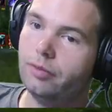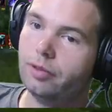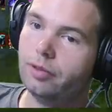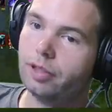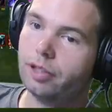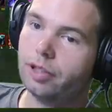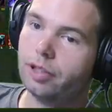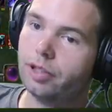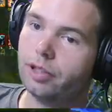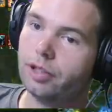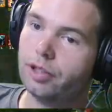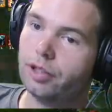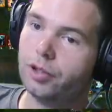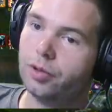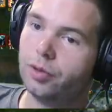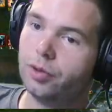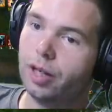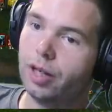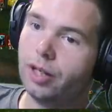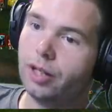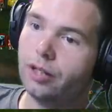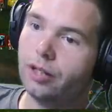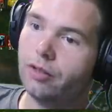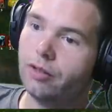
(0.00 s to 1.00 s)
We're gonna
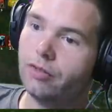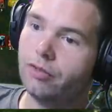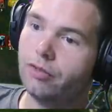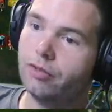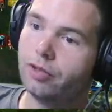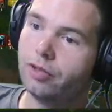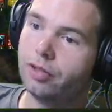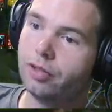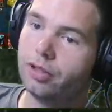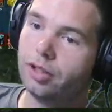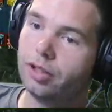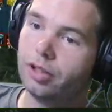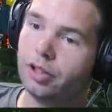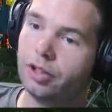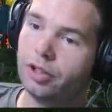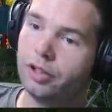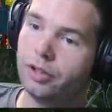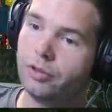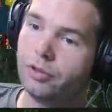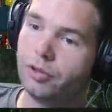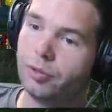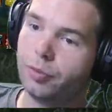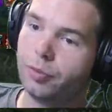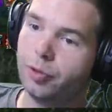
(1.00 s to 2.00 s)
try and go for uh,
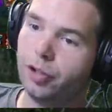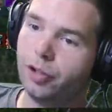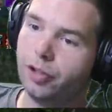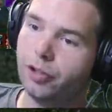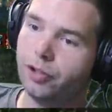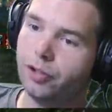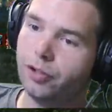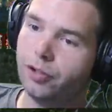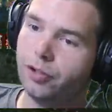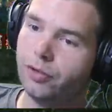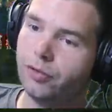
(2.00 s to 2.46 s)
huge pressure.